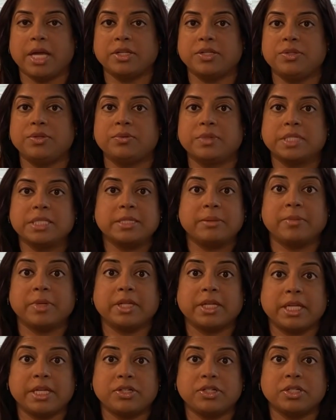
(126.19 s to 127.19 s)
and do a
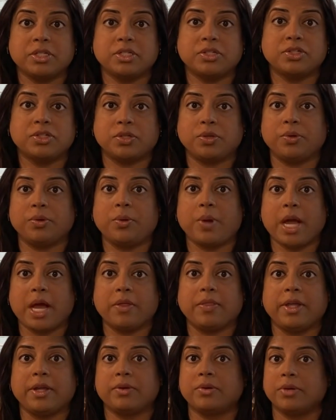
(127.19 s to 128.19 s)
simulation to show you
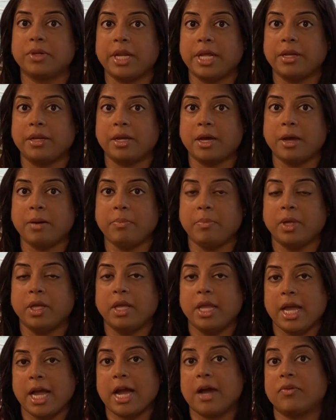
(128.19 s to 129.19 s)
how they could end up
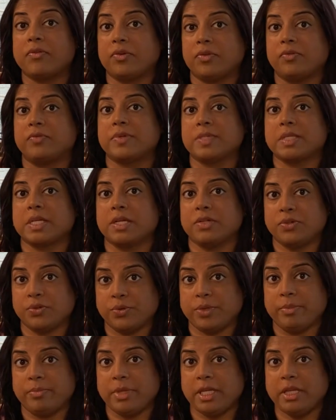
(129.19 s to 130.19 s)
after Invisalign
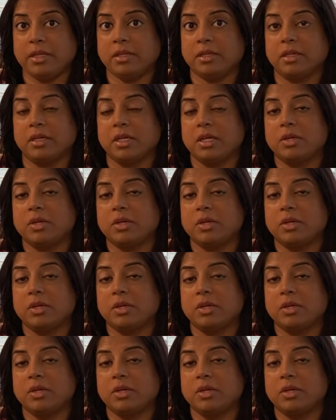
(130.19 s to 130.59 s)
treatment,